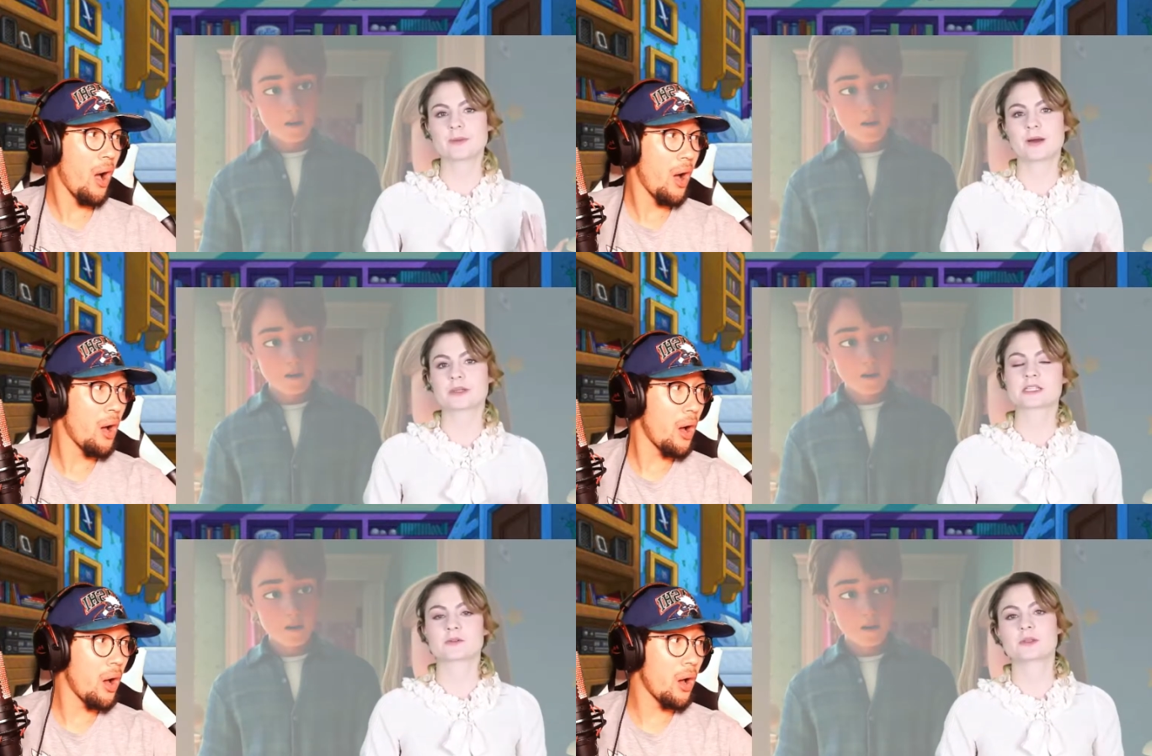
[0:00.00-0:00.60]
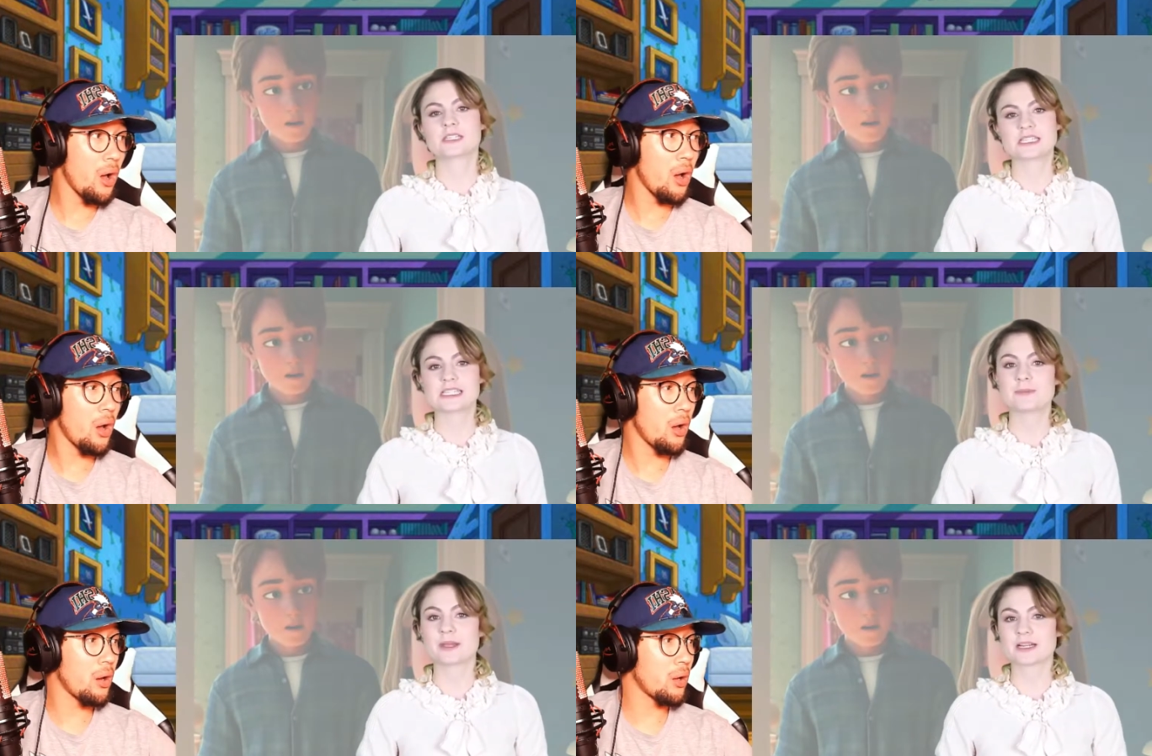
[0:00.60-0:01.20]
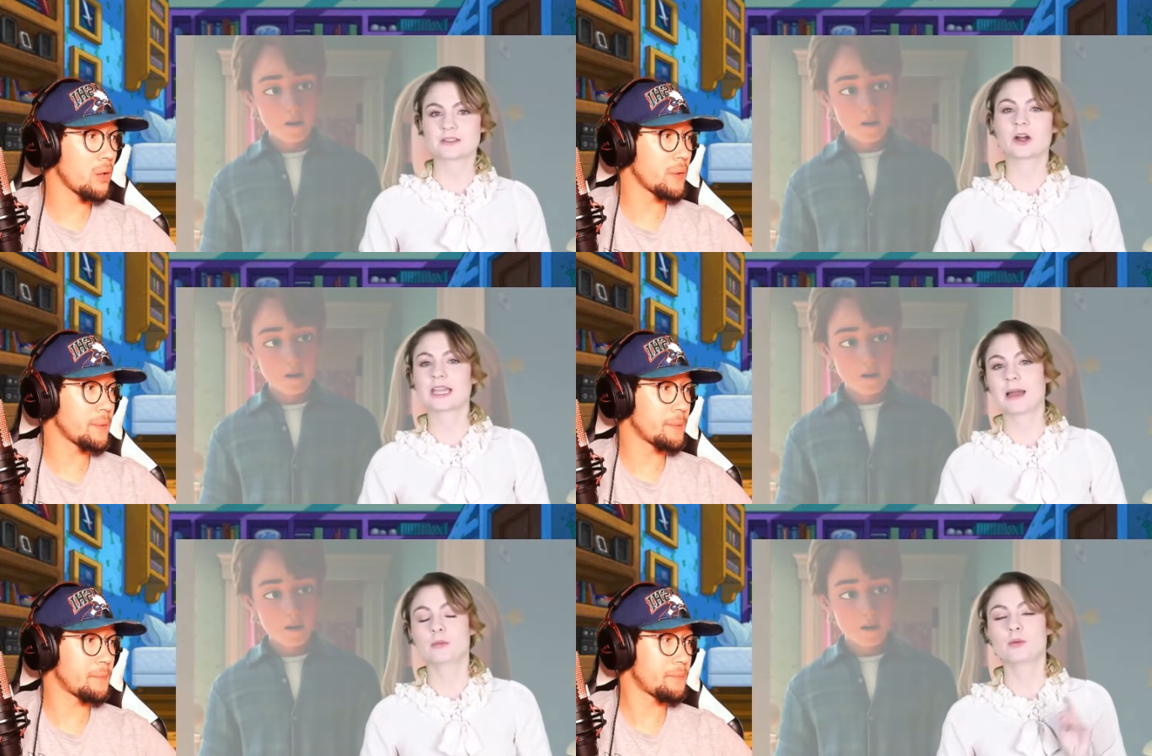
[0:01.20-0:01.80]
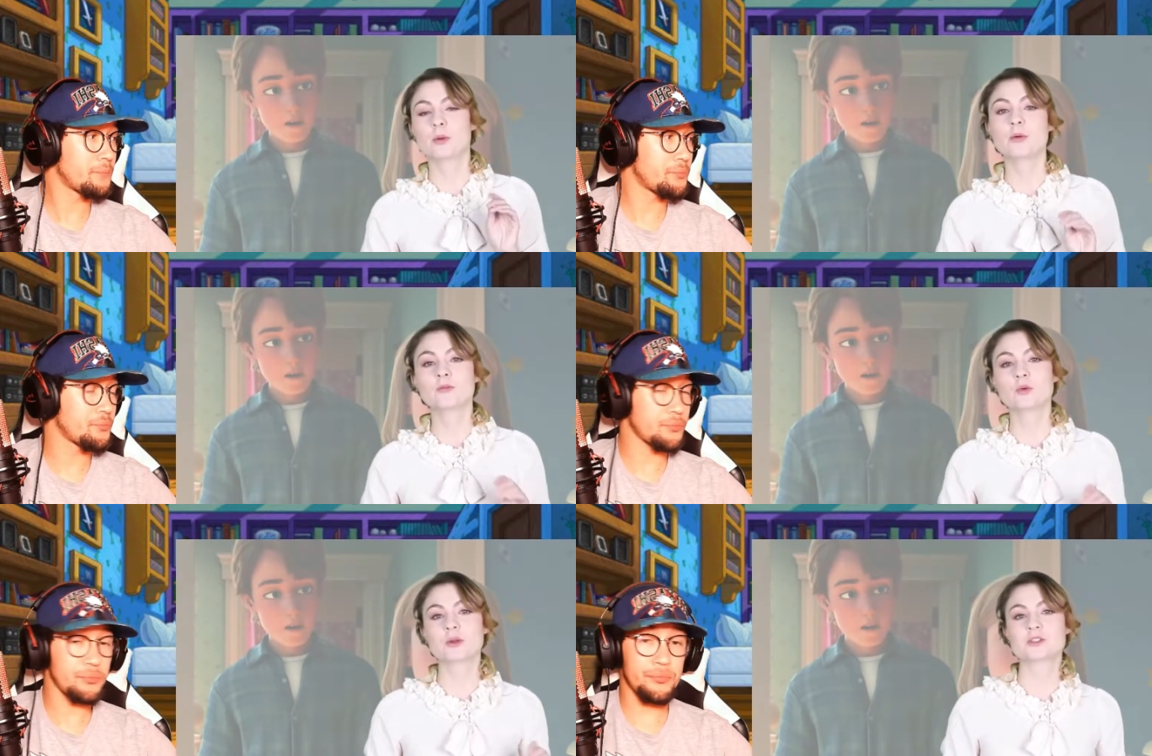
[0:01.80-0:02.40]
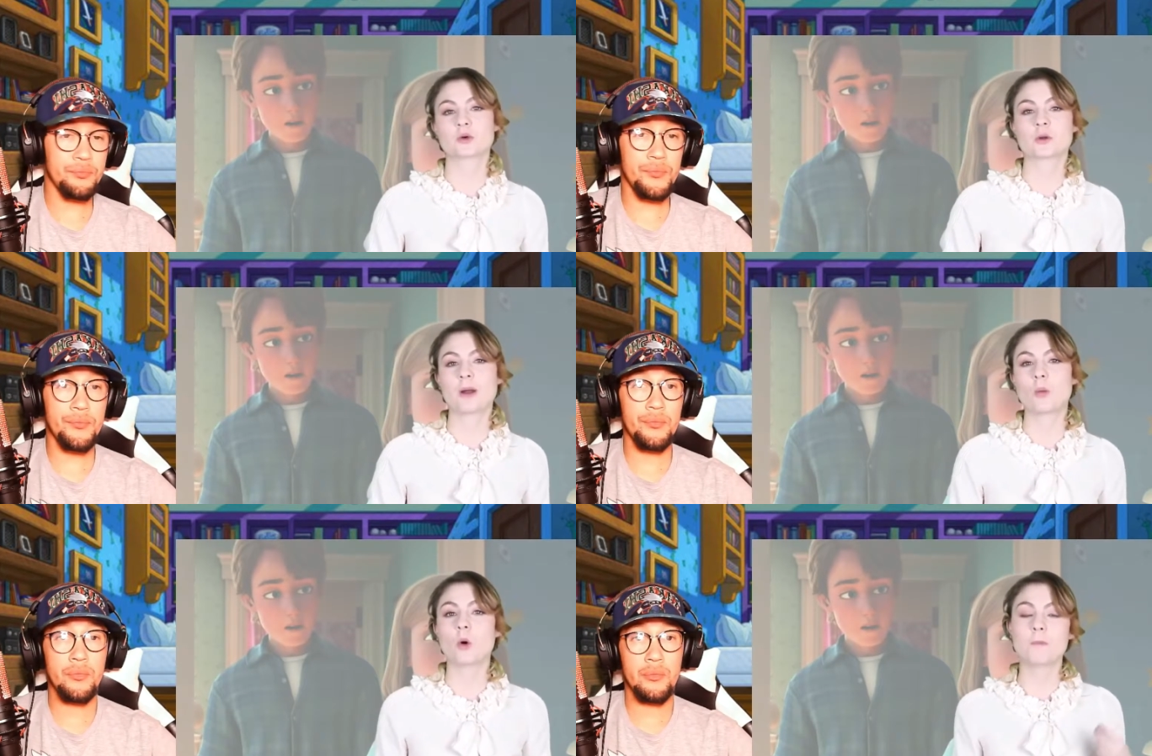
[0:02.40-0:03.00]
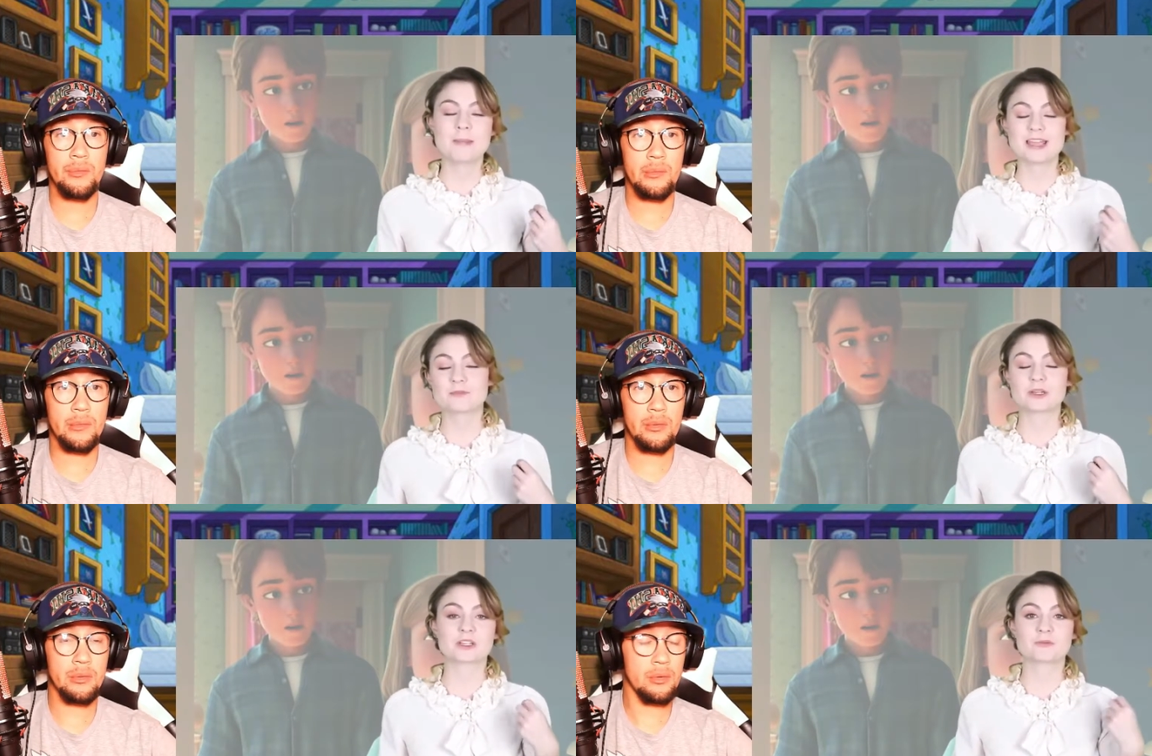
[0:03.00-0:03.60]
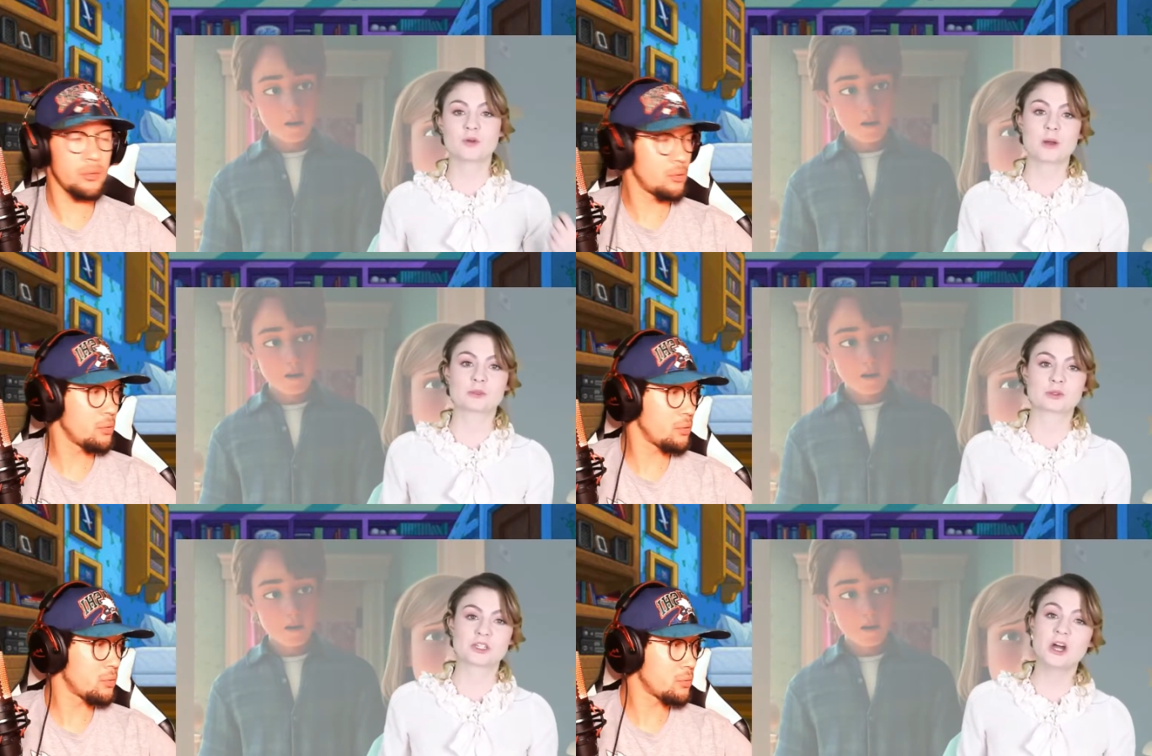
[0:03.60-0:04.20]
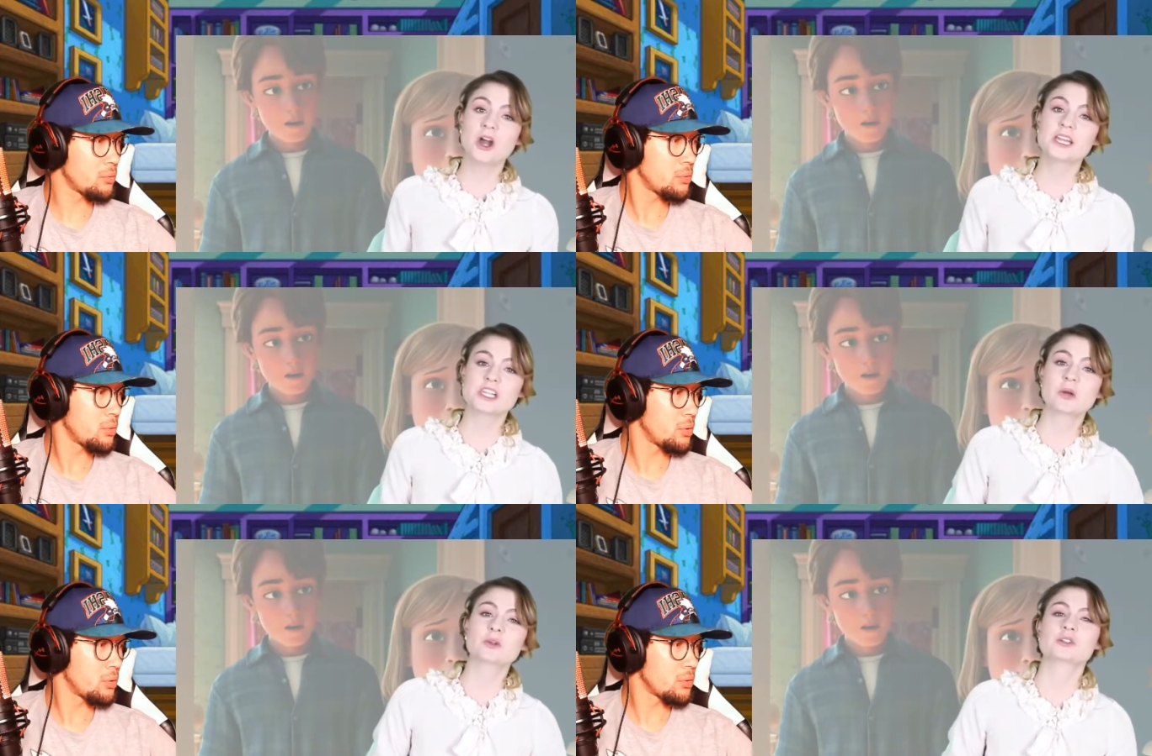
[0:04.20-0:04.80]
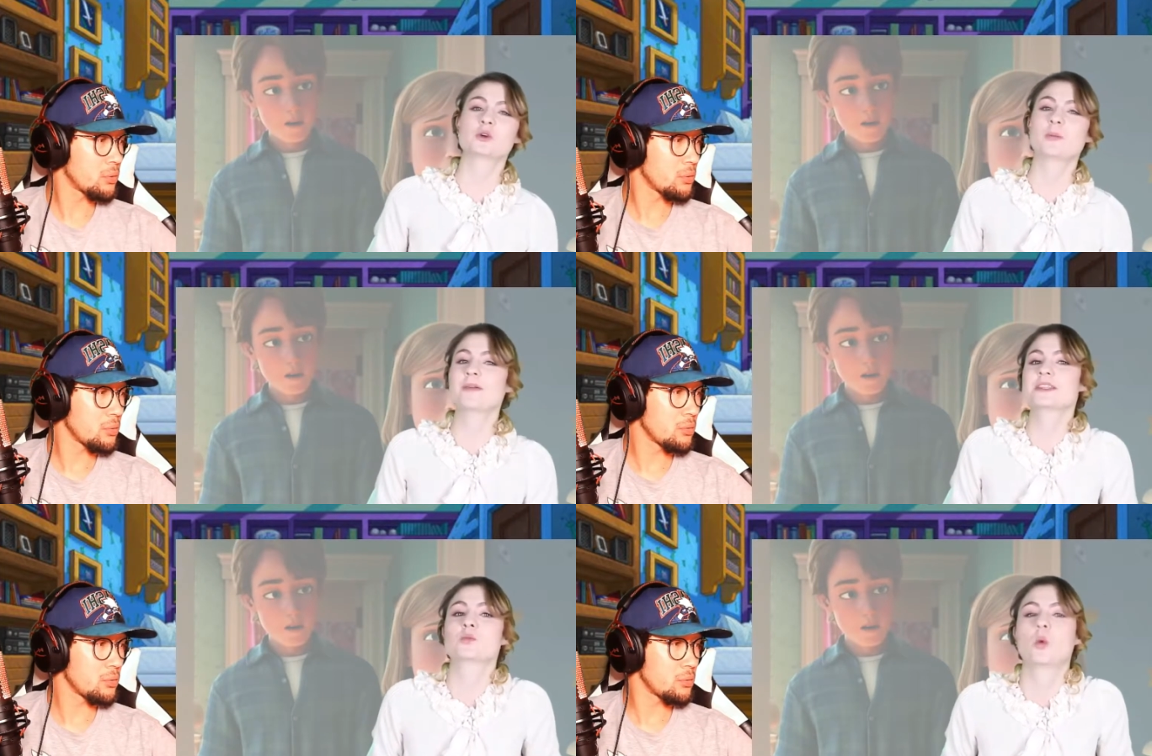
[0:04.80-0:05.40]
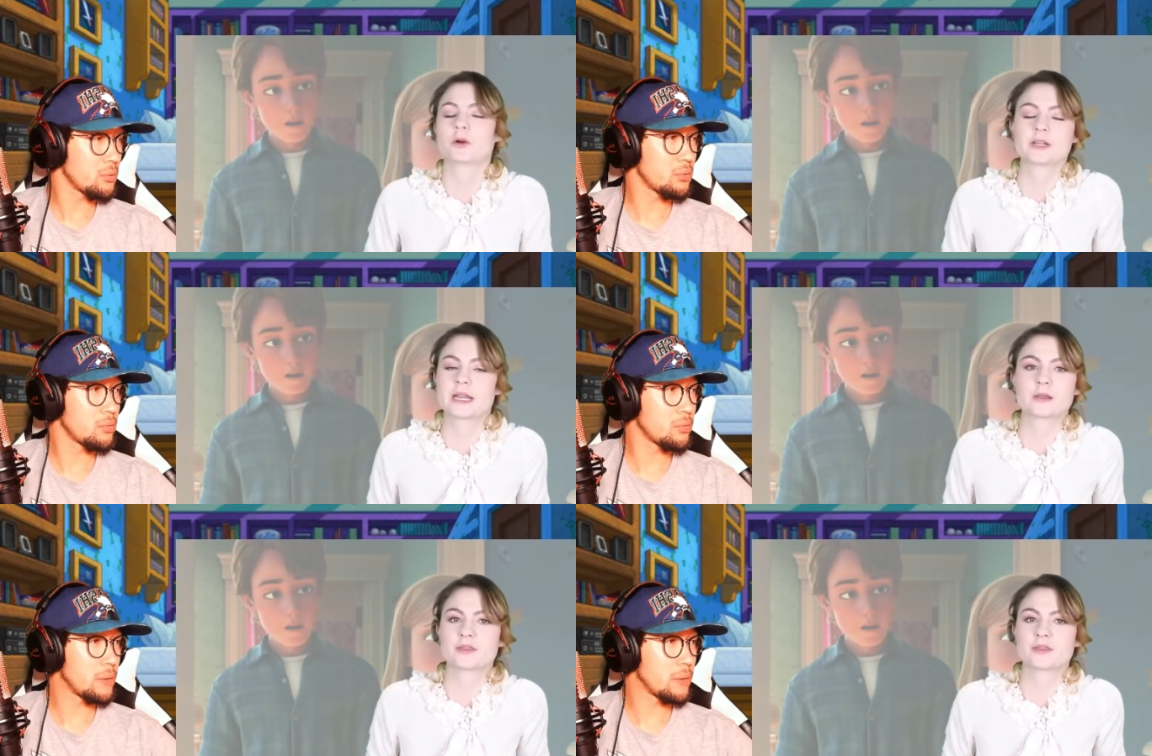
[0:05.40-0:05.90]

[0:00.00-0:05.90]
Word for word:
Speaker 1: about this from the Disney Pixar camp, but before we talk about what may have been confirmed or denied, I want to talk about this worrying